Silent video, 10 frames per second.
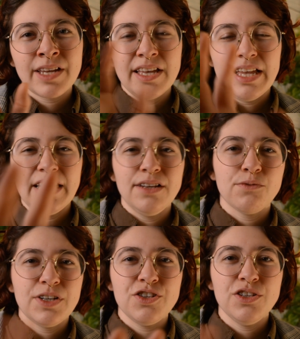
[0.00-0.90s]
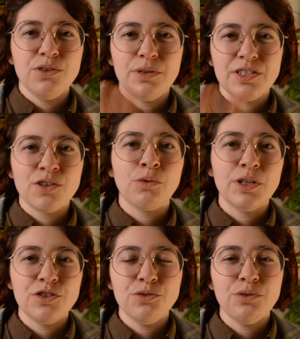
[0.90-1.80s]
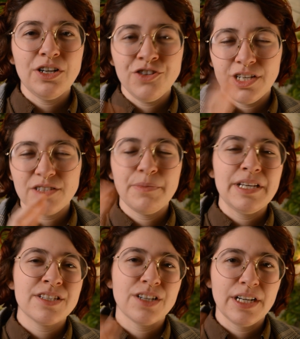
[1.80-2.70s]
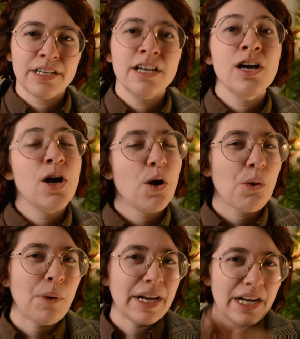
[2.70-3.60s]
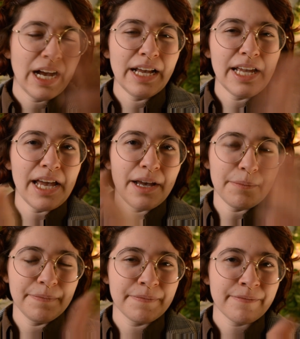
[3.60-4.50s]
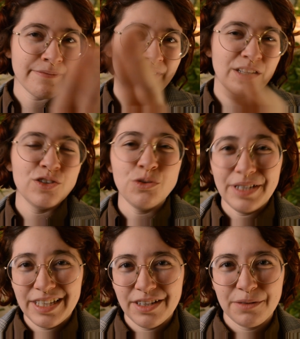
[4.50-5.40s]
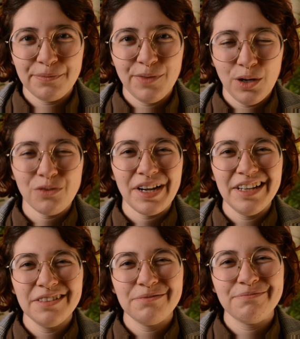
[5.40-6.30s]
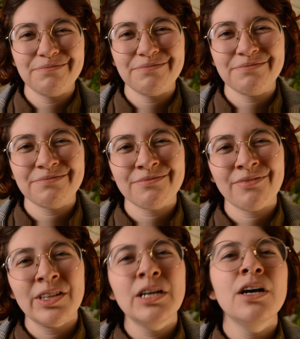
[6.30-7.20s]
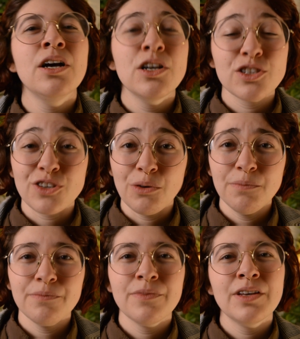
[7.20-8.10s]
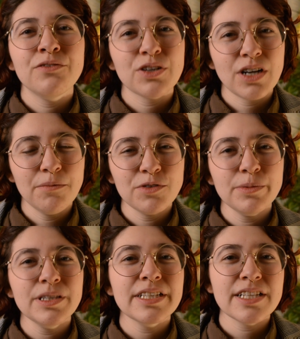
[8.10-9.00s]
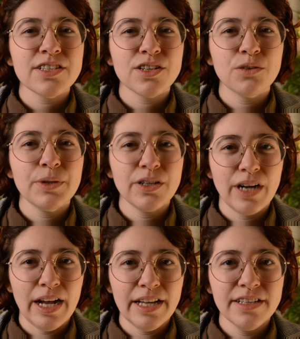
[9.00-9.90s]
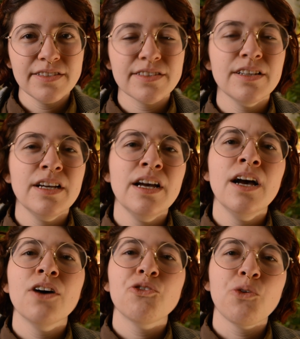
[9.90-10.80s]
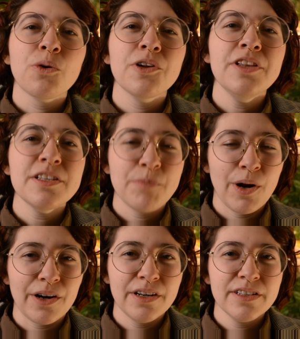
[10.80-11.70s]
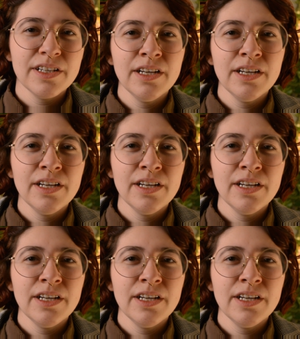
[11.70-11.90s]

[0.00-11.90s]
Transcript: that in reaching you is going to adjust based on what I am doing here. All right. So, if you're comfortable, let's get started with your eyes. For this part,